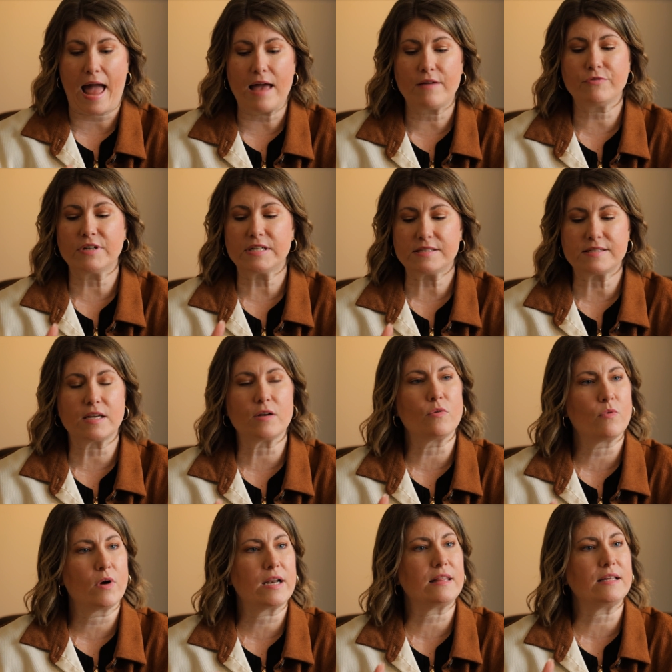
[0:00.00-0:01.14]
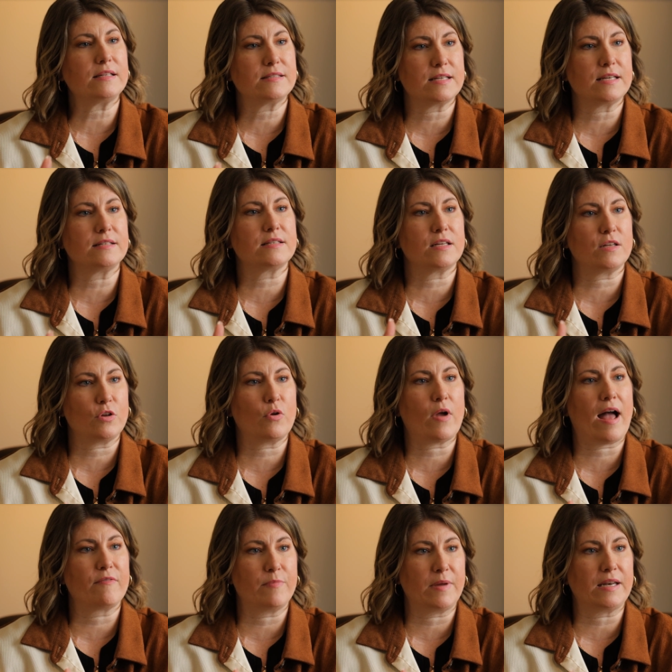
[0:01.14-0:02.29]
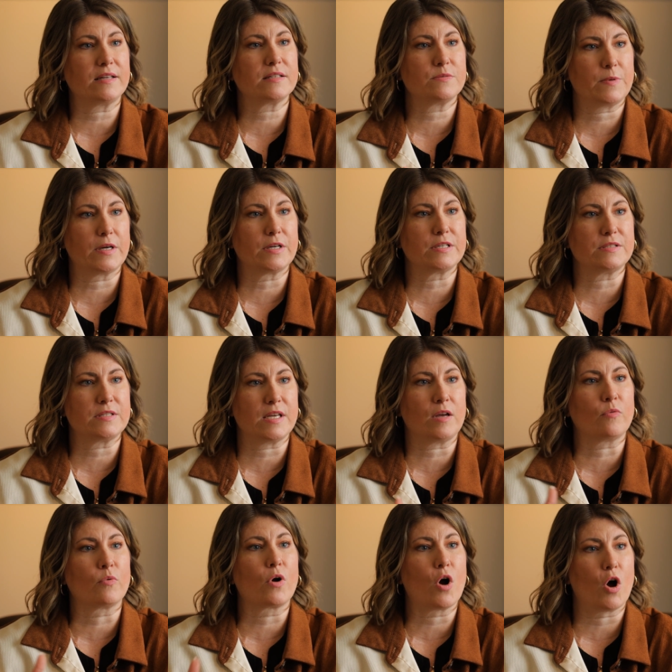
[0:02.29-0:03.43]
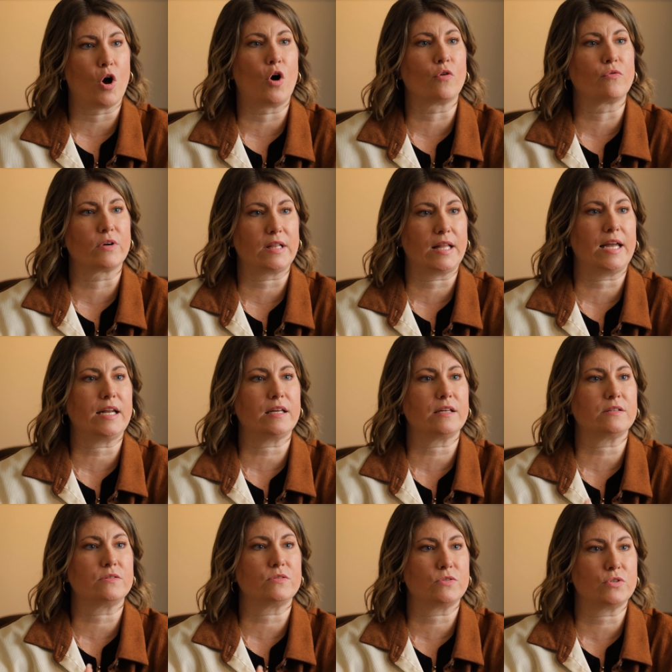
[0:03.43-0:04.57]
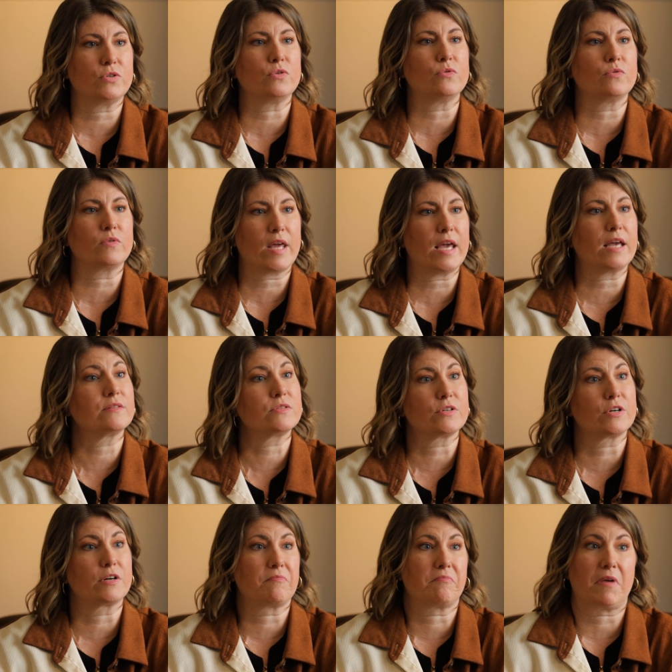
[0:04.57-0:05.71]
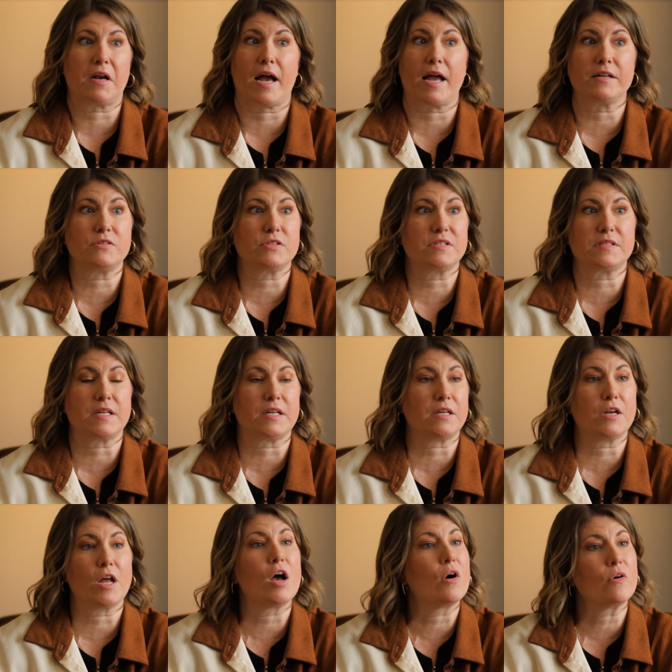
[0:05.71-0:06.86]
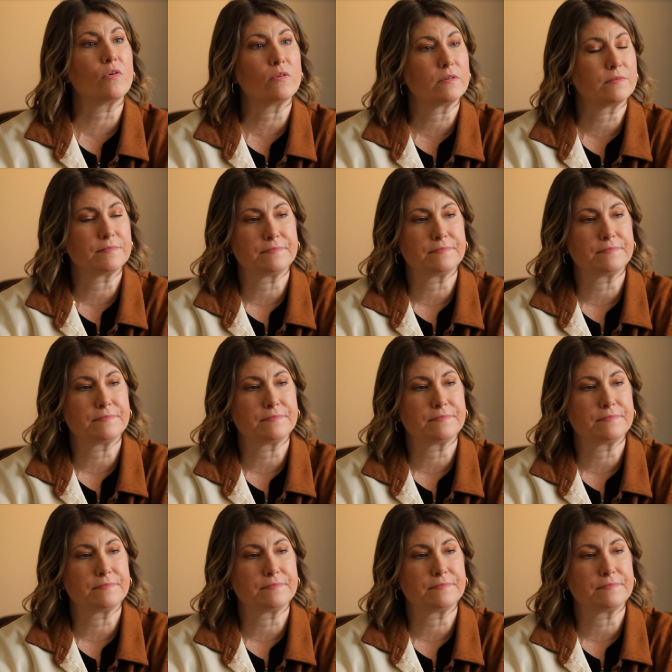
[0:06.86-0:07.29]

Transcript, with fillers: every single one of these things that you have been experiencing were all related to cancer. And I just didn't know.